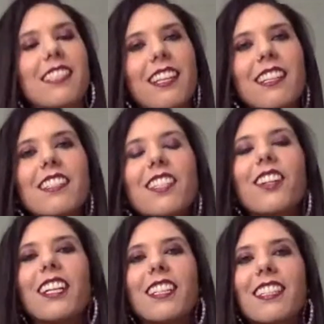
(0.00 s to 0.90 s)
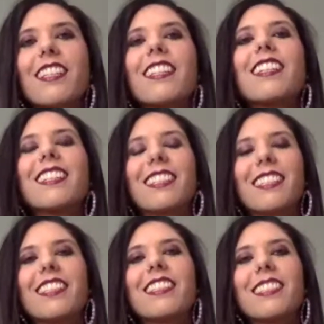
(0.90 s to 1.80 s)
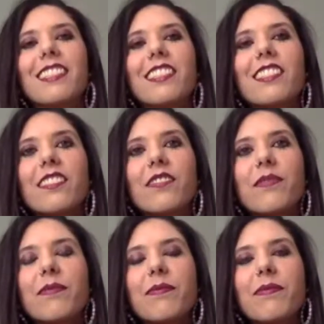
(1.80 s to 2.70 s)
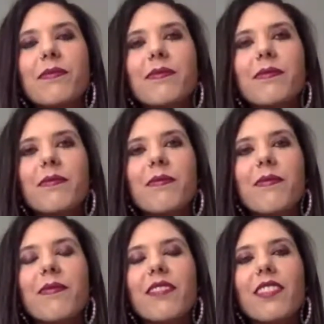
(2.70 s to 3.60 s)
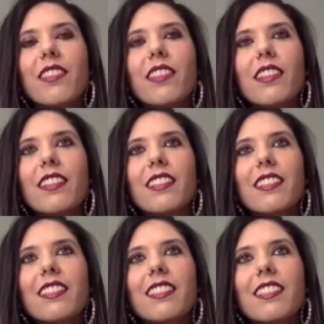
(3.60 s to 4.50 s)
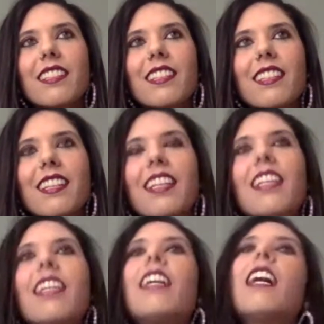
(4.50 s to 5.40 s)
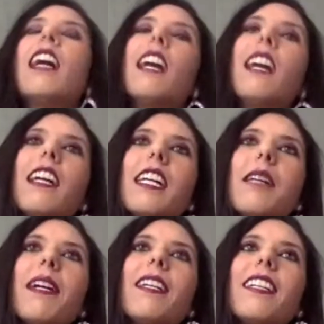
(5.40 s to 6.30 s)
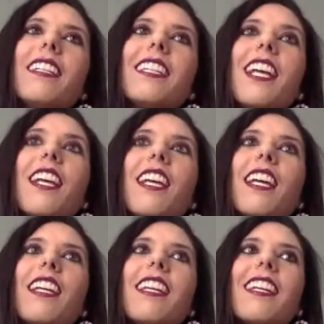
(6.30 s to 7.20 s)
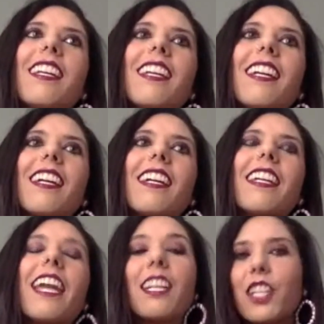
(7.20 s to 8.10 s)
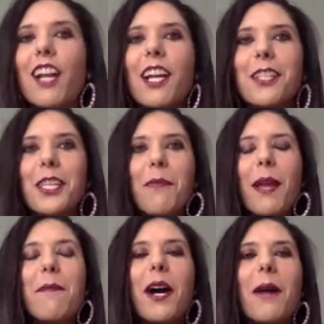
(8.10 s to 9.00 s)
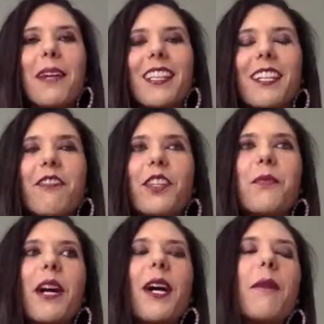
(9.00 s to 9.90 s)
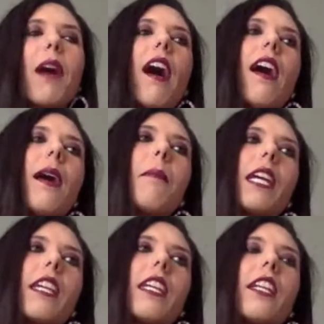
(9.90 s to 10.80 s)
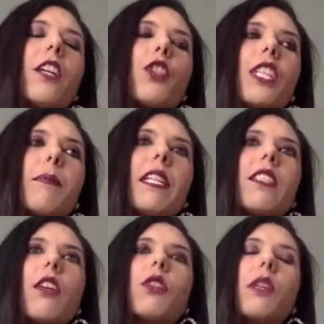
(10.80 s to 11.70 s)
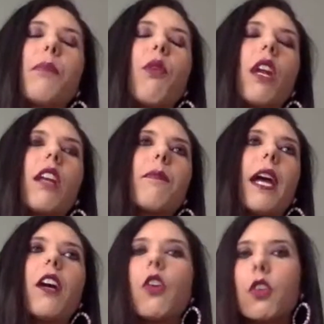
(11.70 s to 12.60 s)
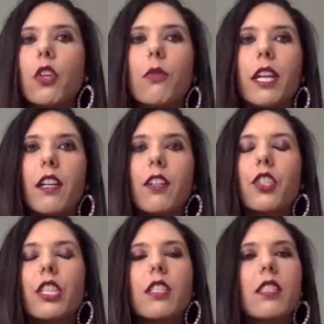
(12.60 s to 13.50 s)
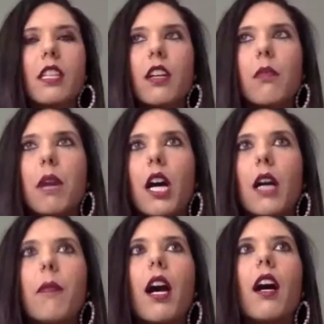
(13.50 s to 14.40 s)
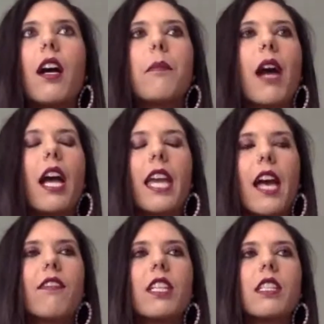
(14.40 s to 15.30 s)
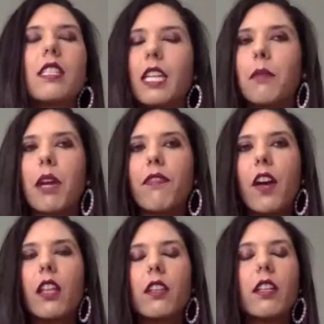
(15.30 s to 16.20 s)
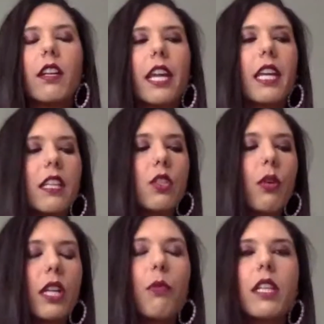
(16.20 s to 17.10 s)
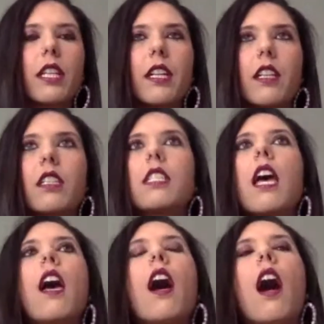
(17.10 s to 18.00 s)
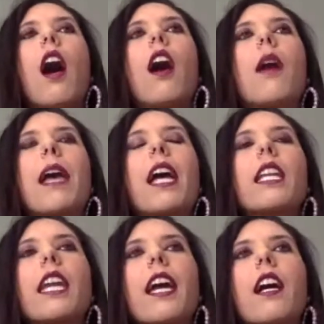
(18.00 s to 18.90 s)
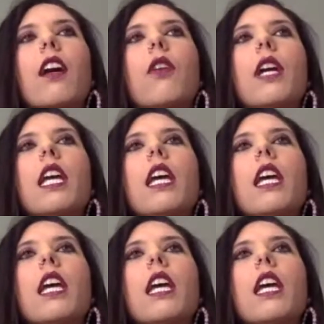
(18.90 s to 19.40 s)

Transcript: want to know what was her best advice to you venturing into art business? Yeah, shout out to my mom. I love you, mom. You know, she's been so supportive my whole career. She's a single mom. I haven't seen my father in 21 years. Anyhow,